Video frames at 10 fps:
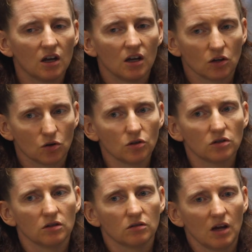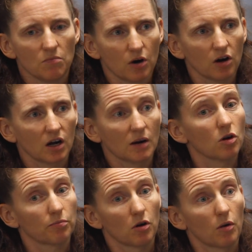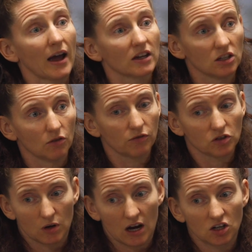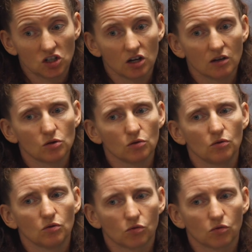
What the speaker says: it could embark on a more proactive strategy to